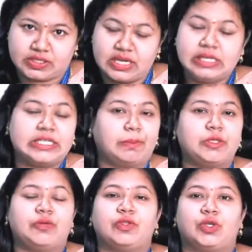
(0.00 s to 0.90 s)
Suppose if you
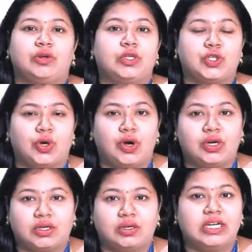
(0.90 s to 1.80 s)
throw a chalk
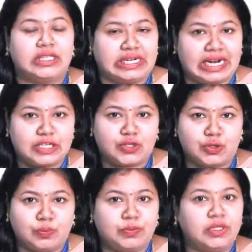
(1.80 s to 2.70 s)
in the
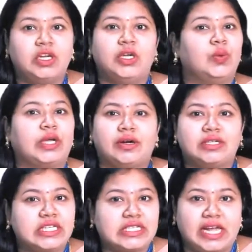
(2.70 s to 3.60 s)
classroom, you cannot just
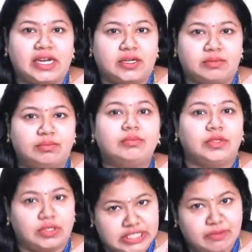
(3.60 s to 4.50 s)
get it.
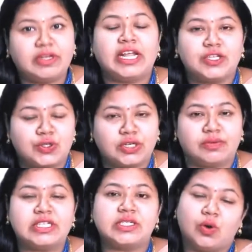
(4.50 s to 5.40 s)
Someone has to give us,
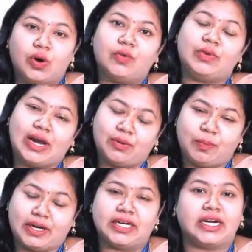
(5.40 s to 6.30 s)
or we have to bend
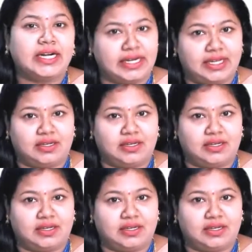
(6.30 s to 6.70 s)
it and take.